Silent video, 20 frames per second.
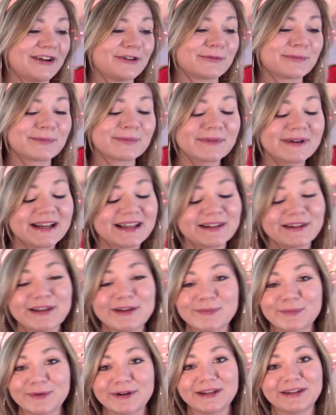
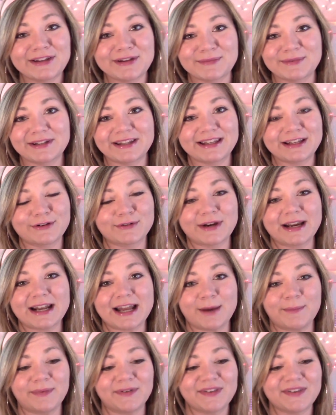Really, really, really great
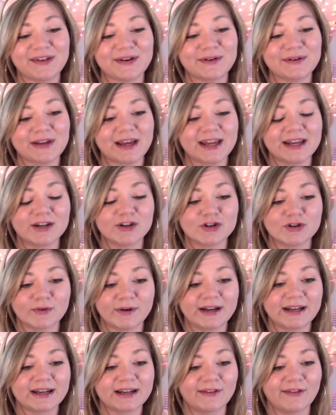episode. I
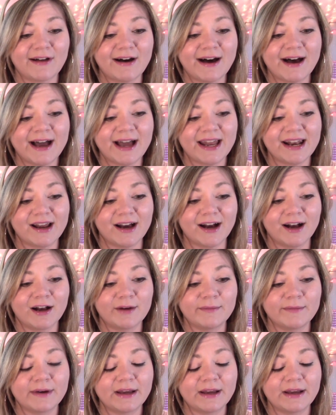enjoyed it a lot. One